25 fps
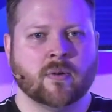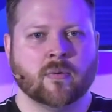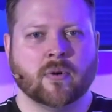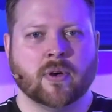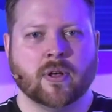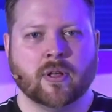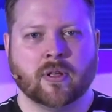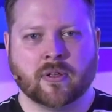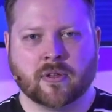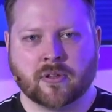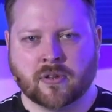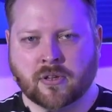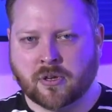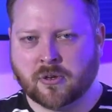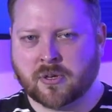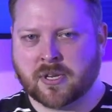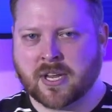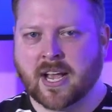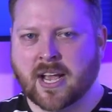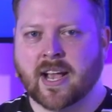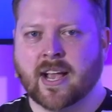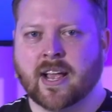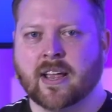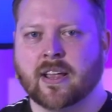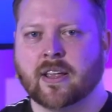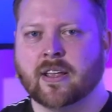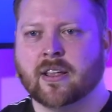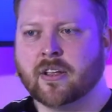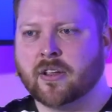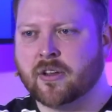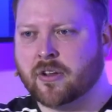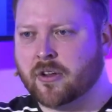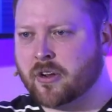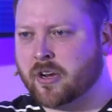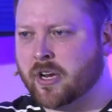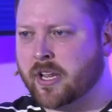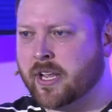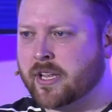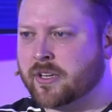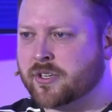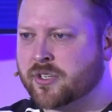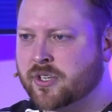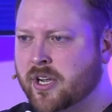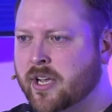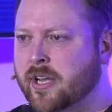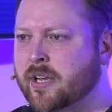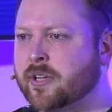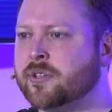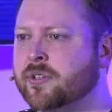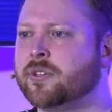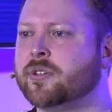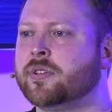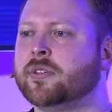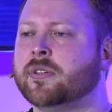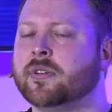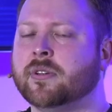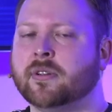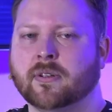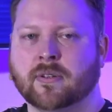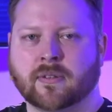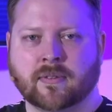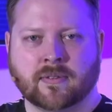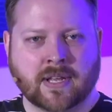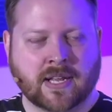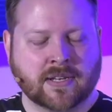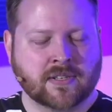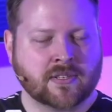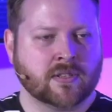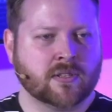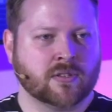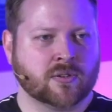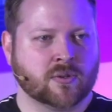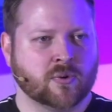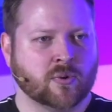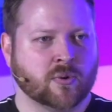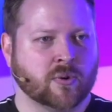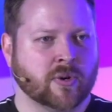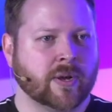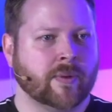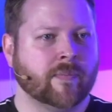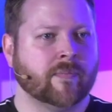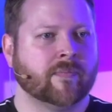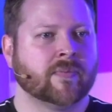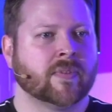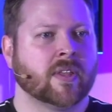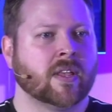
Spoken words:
Well, you die, you're going to get judged. That's the story.